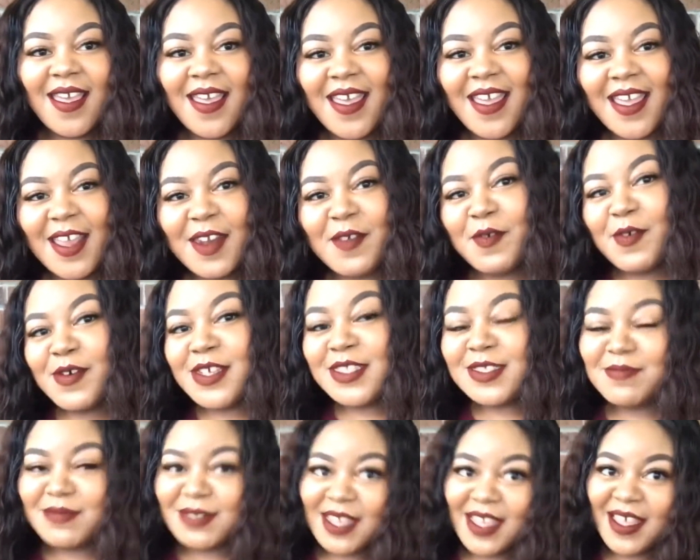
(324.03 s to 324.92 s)
and of
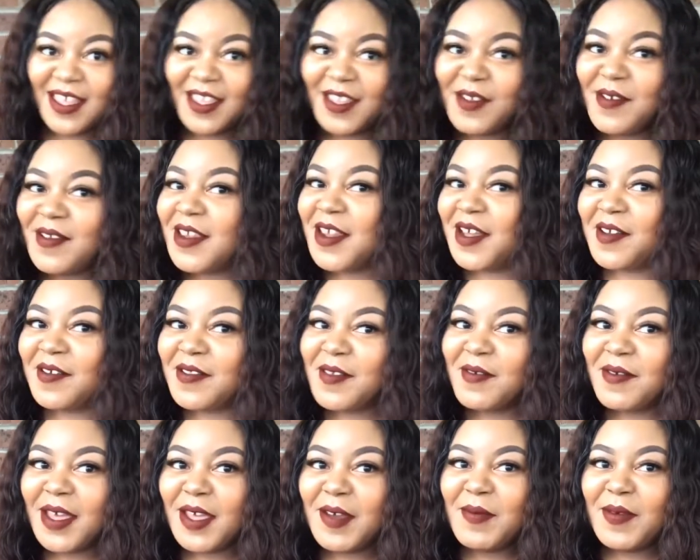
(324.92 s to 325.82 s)
course I'm taking you along
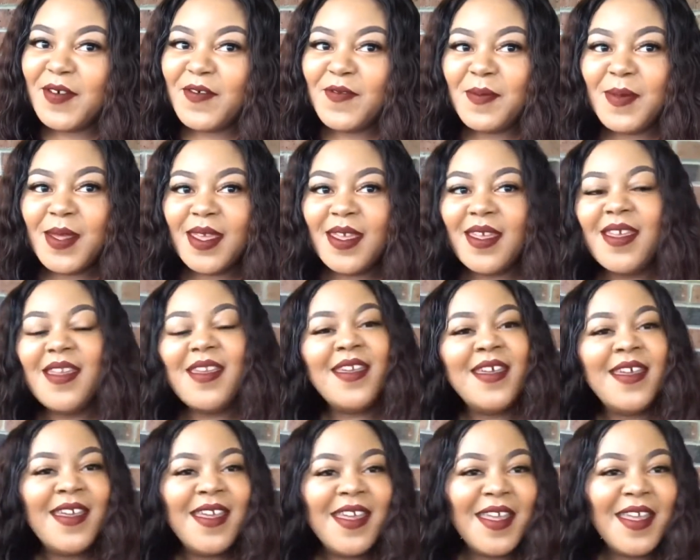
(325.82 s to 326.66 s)
the way with me,